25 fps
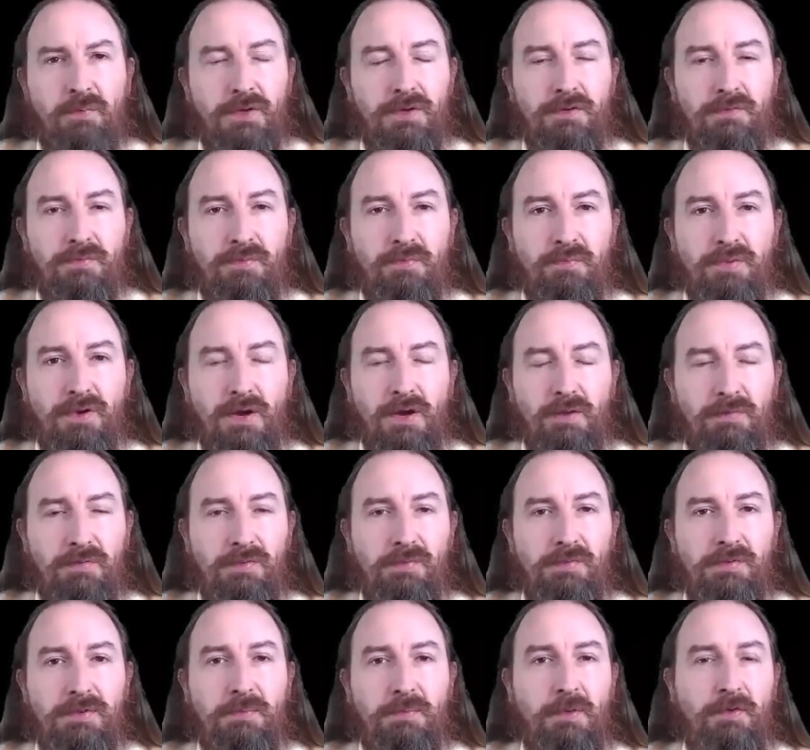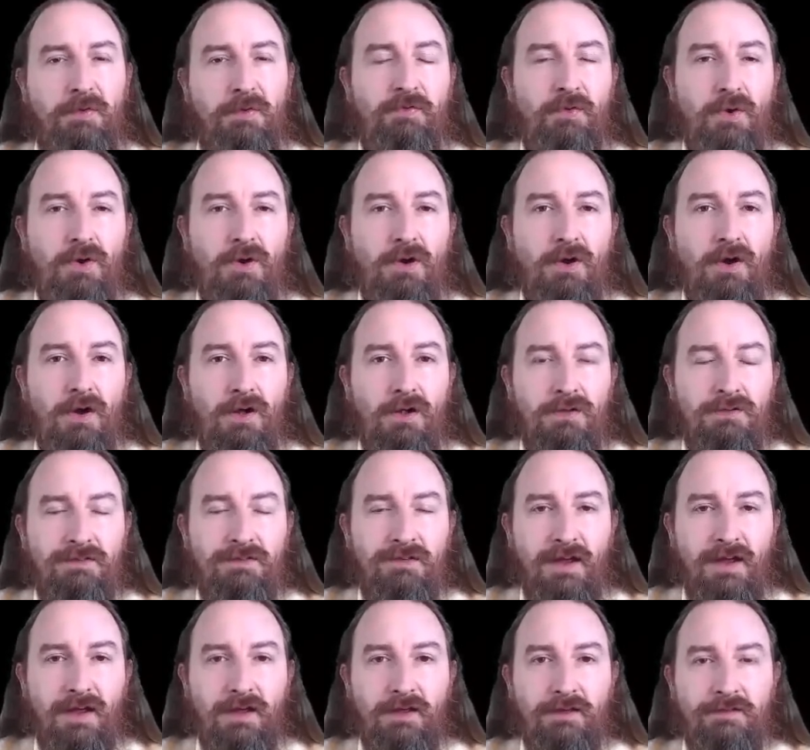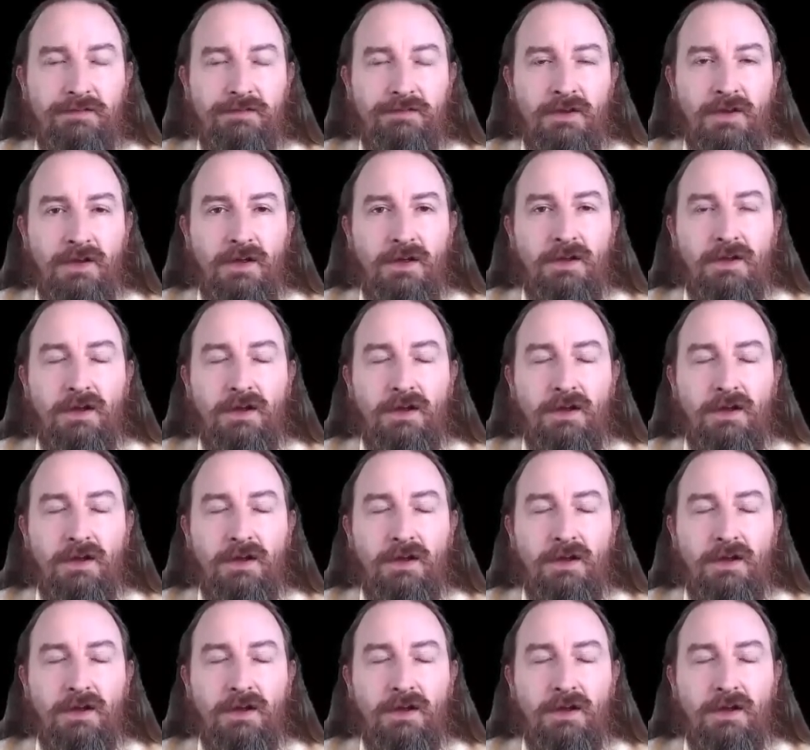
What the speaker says: but probably before all tests,